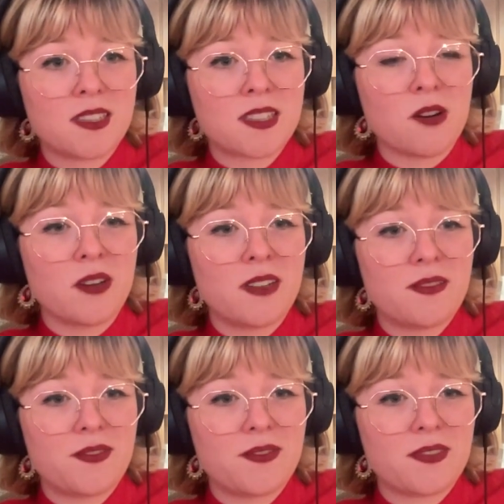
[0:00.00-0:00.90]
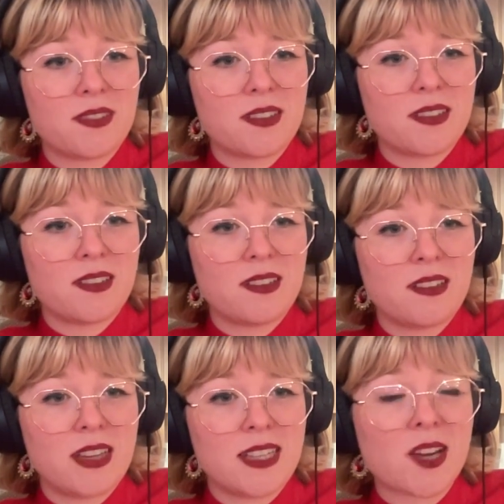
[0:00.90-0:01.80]
So
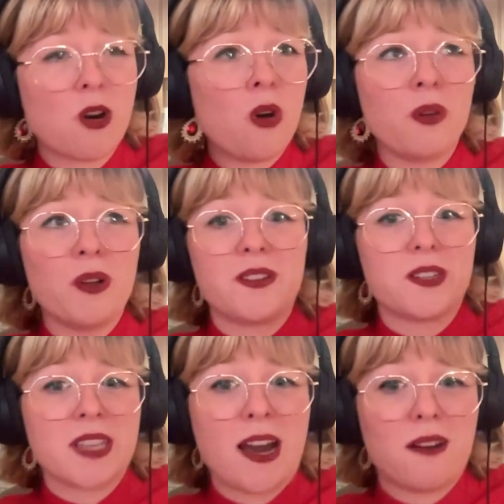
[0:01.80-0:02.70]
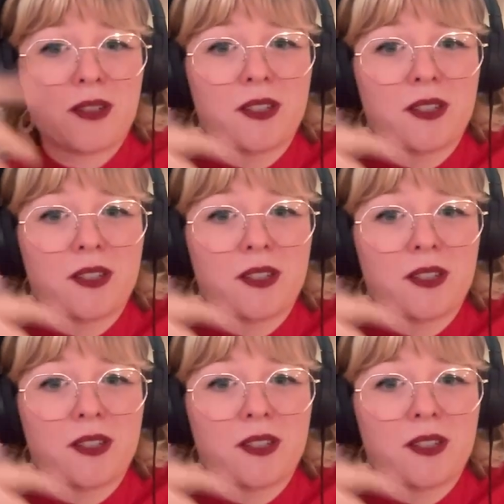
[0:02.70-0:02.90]
it's like a whole other sound.